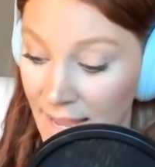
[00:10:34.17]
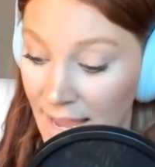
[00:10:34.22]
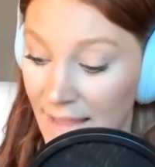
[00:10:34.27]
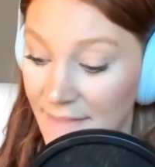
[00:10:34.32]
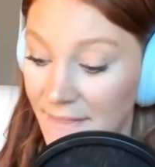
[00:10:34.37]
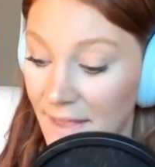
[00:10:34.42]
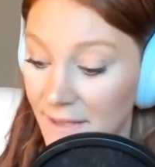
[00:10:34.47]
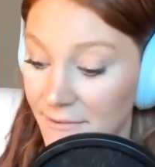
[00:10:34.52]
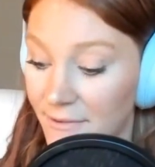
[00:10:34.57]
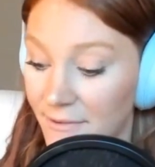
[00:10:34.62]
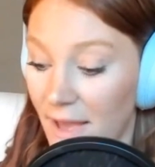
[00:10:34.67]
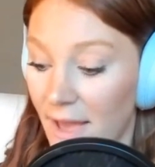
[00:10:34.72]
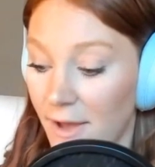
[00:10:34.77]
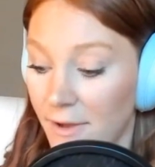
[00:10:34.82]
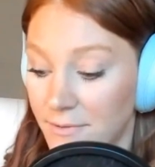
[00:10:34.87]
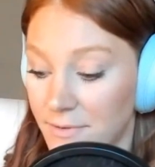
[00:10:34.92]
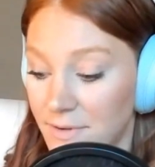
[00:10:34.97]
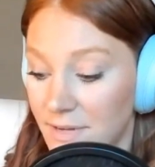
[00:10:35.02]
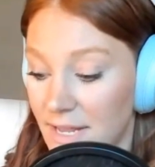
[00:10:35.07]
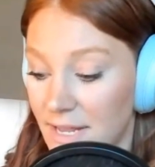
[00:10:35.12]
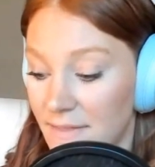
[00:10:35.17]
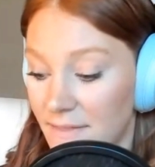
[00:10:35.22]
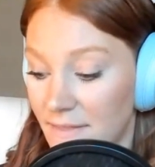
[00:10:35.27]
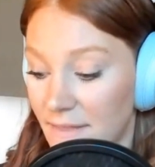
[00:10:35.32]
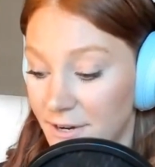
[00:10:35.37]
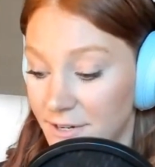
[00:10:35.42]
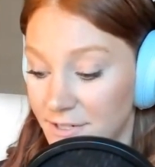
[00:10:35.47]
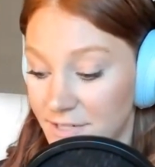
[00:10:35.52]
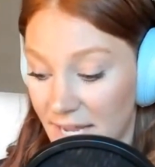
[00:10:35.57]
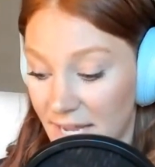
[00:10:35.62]
And they found in
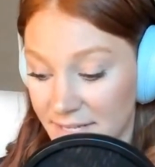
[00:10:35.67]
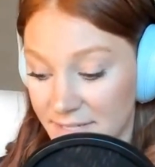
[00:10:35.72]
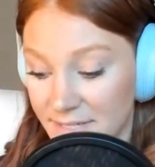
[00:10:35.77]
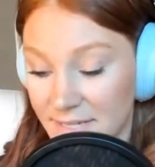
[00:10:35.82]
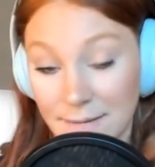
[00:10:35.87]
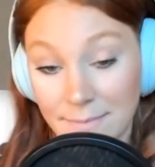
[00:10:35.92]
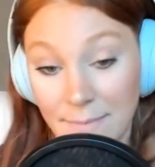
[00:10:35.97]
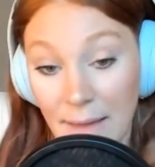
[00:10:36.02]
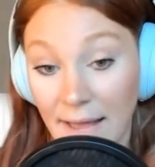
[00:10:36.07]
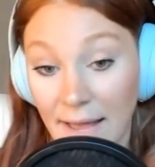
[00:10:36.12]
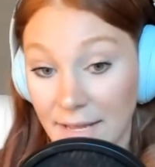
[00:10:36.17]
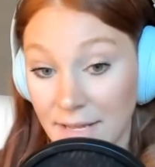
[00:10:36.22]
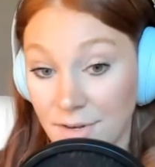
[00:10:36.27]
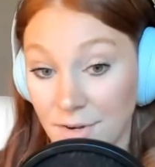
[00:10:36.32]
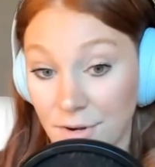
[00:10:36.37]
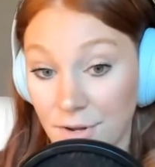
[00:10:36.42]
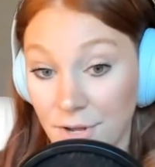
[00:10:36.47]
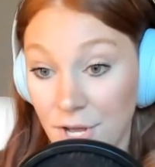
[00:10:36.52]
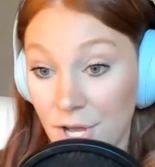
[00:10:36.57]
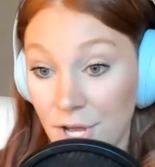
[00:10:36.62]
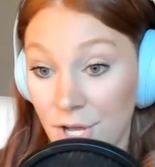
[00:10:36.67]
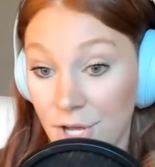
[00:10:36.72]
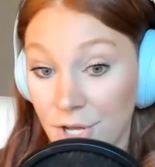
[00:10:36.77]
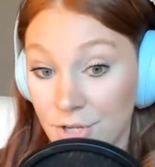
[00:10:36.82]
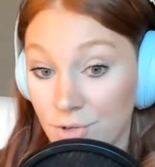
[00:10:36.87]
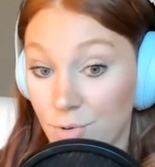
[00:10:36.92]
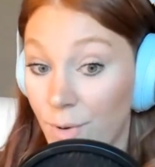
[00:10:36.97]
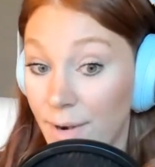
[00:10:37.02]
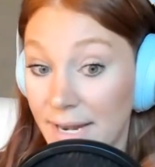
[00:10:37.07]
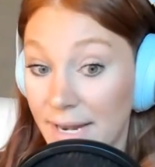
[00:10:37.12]
their testing back in
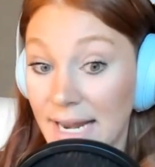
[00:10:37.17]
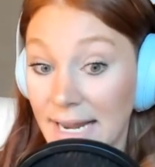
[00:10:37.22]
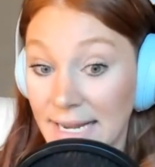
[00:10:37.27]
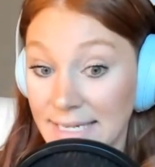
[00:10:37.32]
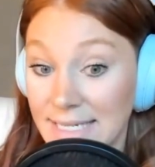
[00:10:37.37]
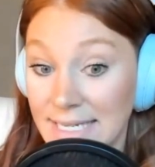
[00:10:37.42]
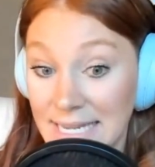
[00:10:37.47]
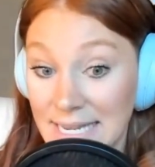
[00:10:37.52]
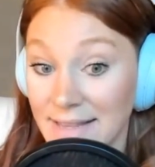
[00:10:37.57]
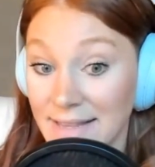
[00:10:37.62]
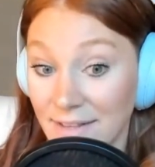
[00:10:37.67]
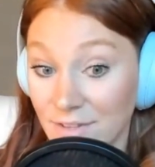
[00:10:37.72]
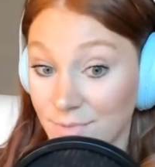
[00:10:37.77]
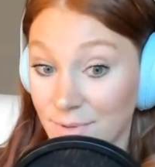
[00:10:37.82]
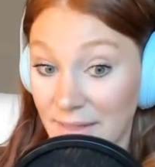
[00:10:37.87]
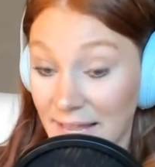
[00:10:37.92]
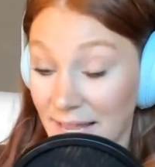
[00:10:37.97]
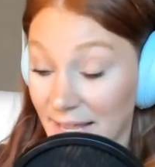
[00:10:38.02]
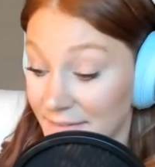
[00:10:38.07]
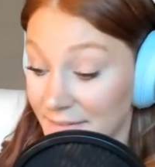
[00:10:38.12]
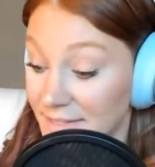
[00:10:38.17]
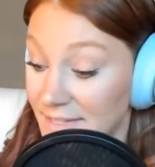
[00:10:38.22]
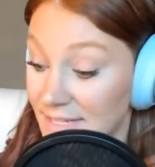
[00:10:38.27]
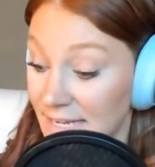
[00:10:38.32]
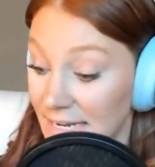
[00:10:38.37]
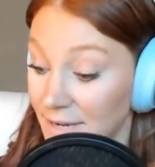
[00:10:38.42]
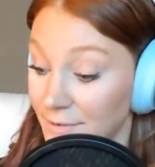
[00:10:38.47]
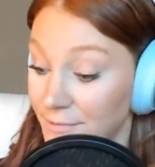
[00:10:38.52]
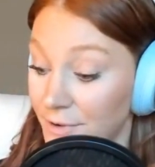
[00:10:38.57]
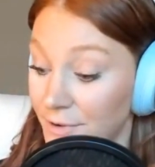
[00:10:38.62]
2019, that's where they had this
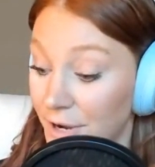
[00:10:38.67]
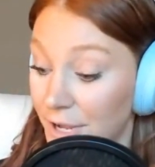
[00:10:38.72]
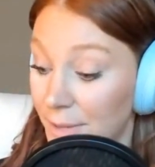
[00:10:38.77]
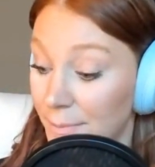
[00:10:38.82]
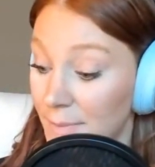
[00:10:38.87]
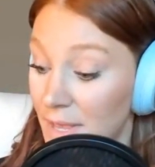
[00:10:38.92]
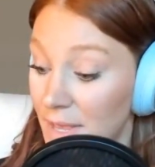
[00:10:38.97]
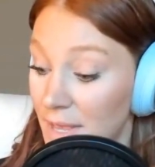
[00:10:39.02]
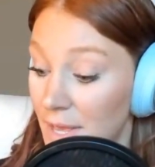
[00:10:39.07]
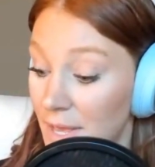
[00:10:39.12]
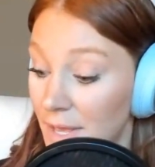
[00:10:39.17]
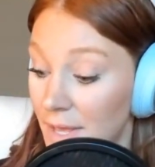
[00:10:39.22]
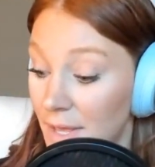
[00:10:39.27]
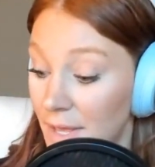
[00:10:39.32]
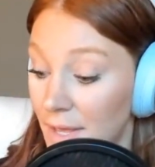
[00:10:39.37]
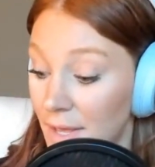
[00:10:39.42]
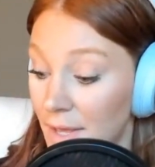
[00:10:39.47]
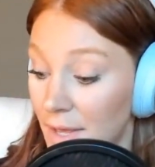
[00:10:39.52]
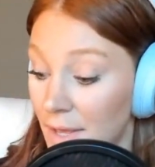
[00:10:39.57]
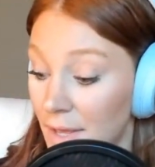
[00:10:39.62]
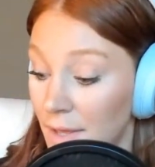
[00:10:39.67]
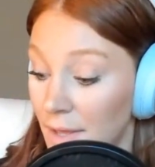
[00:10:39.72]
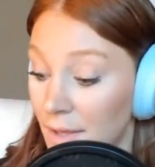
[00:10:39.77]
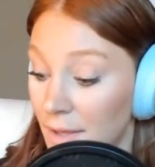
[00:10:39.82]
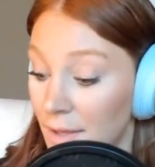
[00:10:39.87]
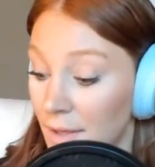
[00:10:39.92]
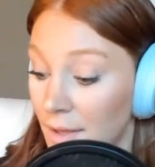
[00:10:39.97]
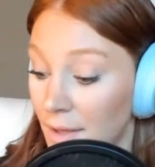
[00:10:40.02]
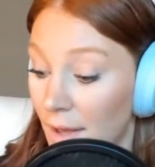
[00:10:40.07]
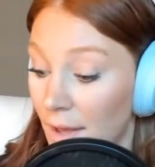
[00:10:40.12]
data from,
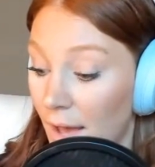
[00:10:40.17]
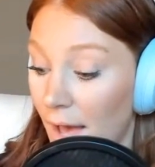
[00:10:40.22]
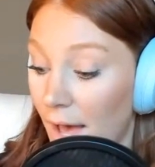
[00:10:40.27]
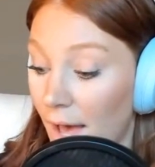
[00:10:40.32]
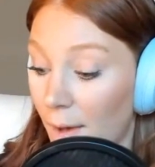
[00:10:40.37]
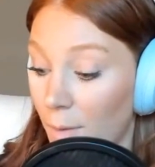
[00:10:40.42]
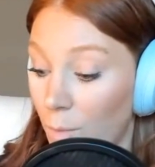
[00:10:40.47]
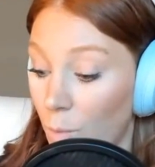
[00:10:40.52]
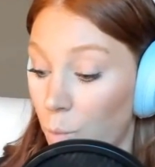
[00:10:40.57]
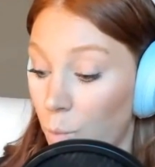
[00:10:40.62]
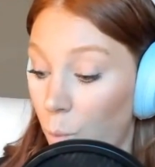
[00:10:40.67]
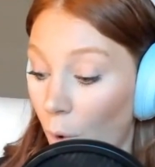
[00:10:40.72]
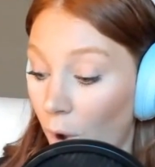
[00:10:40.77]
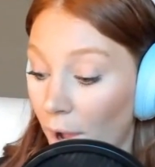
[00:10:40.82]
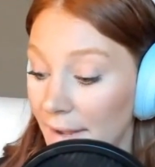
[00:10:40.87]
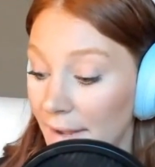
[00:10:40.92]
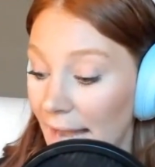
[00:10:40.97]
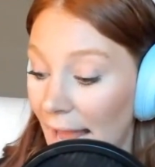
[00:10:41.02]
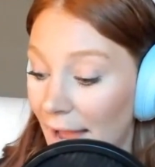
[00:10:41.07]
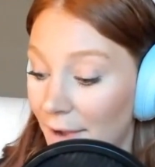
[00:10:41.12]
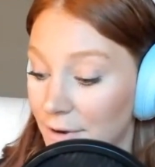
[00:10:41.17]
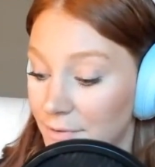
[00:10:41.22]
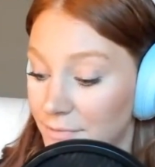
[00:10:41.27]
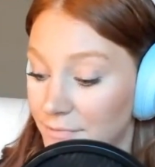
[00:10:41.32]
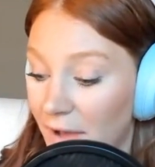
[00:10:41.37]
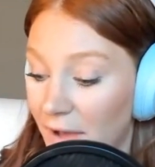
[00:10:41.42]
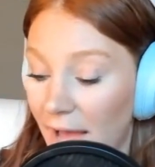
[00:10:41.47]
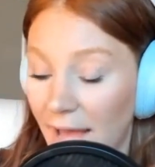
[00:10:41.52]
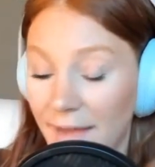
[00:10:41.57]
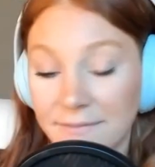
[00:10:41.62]
1 out of
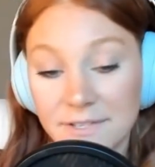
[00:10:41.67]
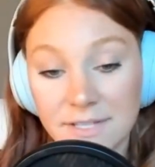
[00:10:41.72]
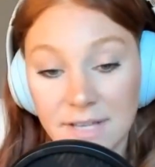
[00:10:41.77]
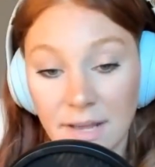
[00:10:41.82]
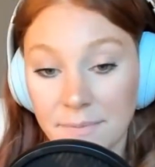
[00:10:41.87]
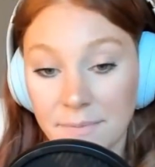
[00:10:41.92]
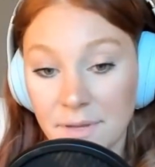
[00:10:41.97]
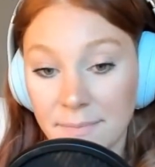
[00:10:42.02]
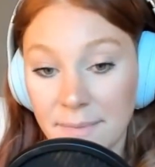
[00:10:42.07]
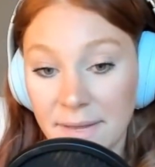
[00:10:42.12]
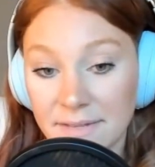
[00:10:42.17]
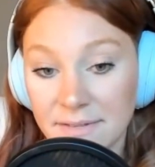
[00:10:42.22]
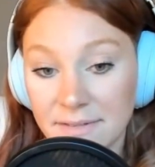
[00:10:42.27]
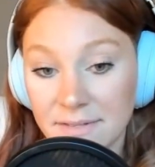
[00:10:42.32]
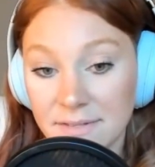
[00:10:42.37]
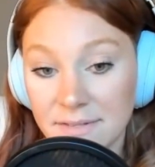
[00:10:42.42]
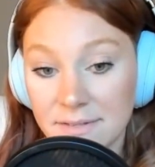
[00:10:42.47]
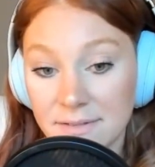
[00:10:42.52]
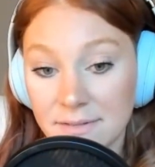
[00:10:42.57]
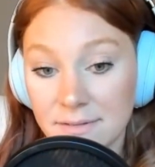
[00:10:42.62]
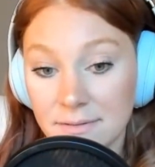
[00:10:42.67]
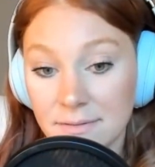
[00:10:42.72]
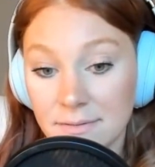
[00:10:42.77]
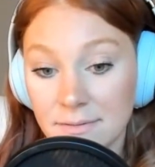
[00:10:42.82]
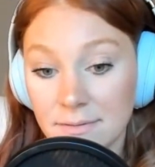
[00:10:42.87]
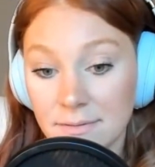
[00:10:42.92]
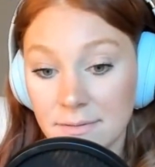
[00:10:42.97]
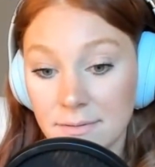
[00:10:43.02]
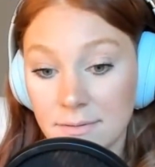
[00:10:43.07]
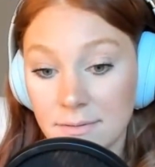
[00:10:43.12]
5 supplements
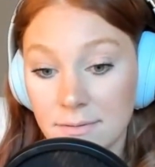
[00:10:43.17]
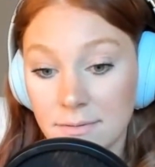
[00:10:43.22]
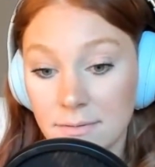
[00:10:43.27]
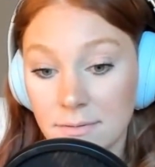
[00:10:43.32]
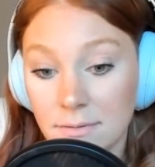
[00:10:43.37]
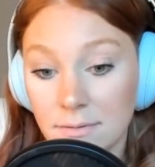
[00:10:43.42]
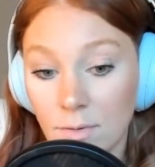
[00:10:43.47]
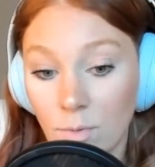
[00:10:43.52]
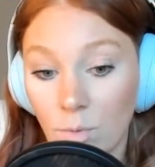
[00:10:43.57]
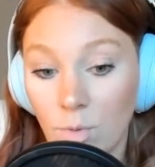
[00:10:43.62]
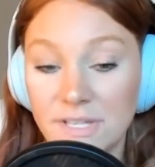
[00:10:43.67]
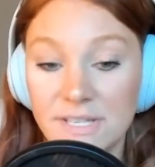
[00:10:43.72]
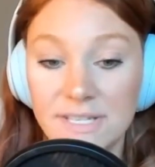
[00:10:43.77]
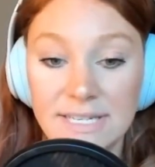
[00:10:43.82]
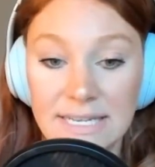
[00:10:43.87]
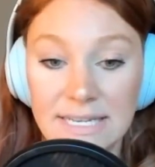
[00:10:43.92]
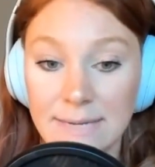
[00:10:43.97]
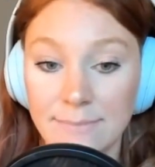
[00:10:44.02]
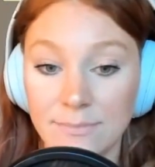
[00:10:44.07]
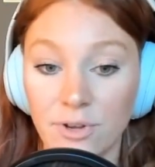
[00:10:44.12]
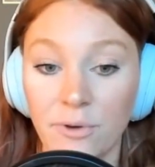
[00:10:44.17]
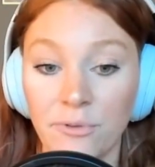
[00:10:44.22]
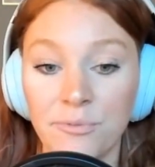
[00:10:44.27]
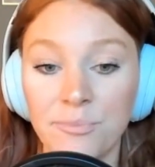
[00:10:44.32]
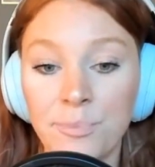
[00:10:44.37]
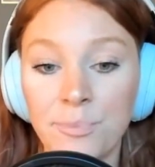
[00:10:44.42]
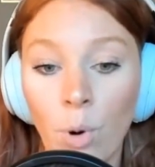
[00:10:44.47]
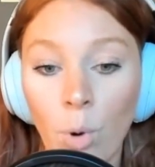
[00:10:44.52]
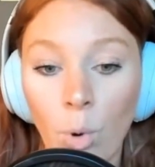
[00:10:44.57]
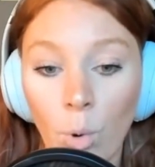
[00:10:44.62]
was deemed
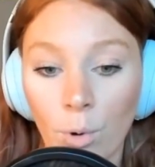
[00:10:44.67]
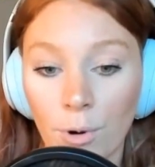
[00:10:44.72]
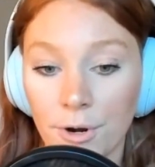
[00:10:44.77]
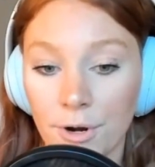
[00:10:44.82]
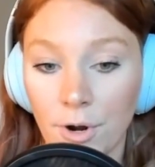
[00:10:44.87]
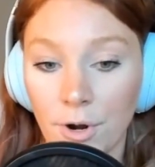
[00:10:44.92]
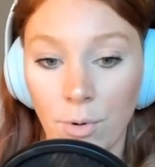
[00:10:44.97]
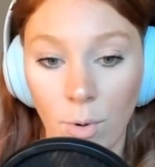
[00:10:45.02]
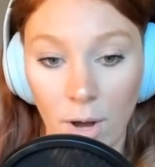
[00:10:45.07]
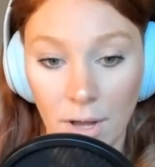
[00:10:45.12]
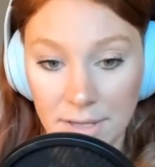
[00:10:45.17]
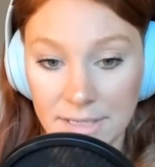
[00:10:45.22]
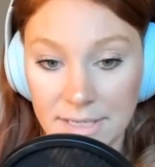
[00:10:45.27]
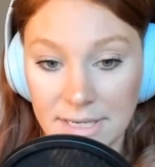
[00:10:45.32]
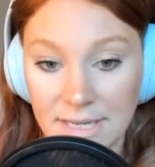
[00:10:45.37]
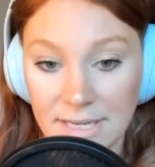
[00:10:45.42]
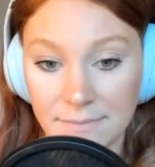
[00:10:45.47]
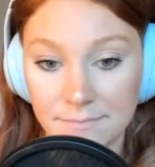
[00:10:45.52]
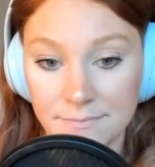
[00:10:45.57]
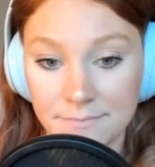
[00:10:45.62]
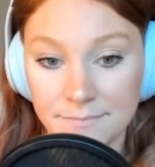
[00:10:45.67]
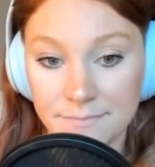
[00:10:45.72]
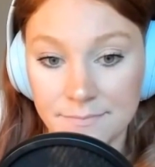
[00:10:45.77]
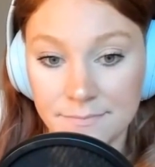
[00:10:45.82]
of poor quality.